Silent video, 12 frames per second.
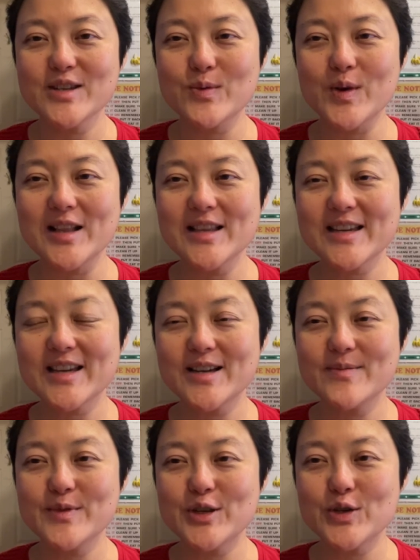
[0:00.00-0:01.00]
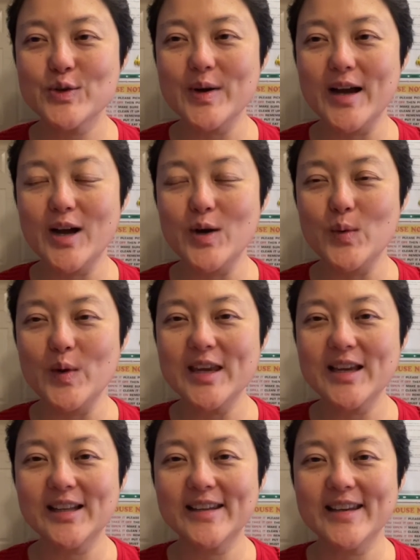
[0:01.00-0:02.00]
Welcome to our
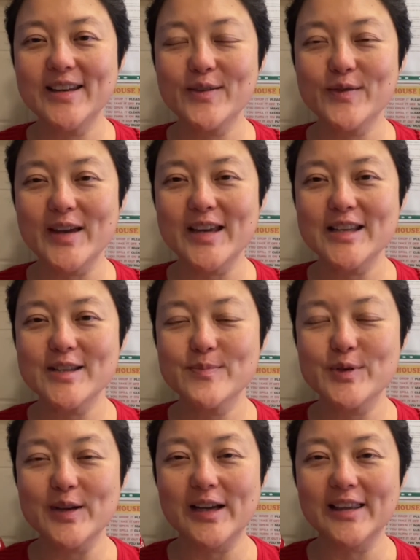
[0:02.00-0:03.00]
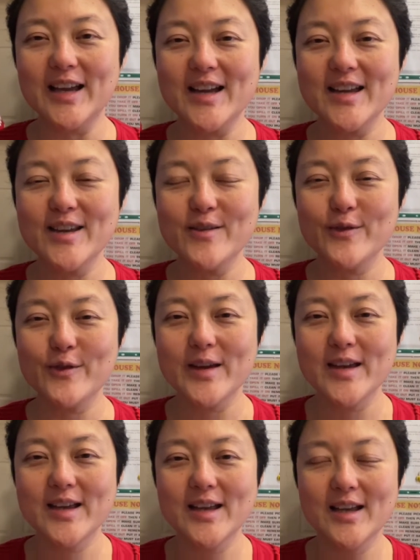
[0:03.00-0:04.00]
weekly Facebook live
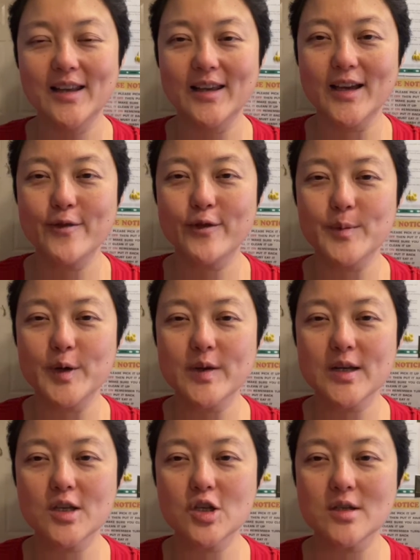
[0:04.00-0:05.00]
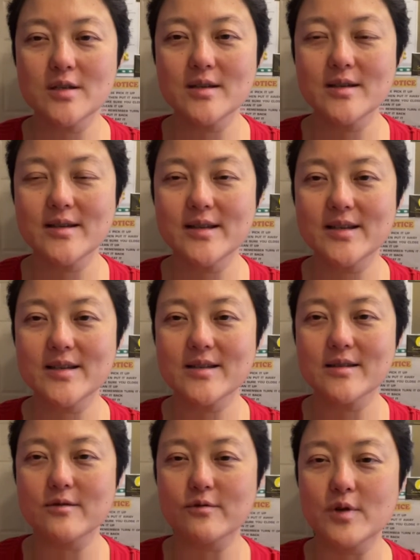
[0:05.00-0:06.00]
from our kitchen. This
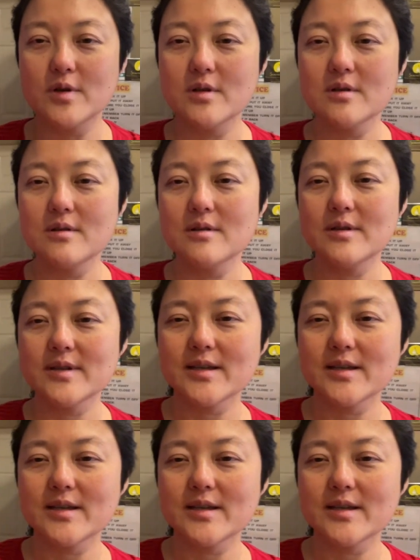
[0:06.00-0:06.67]
is Ronald, say